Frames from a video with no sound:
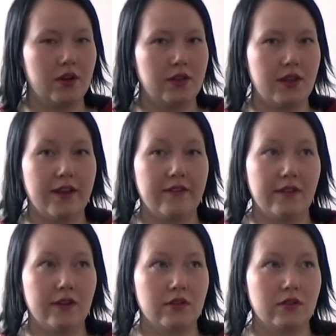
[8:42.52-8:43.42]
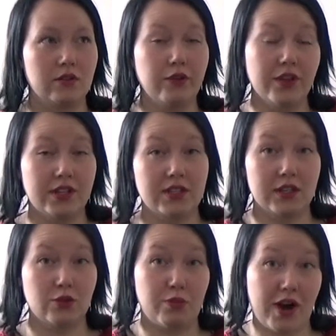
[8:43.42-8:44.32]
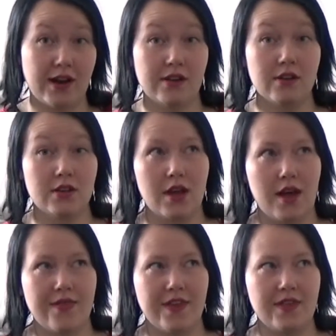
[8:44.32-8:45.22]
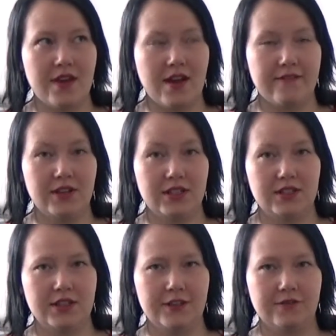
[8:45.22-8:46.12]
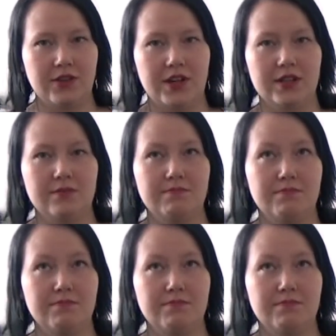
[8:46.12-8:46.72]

They have Novita is like the brand, and then they have these different,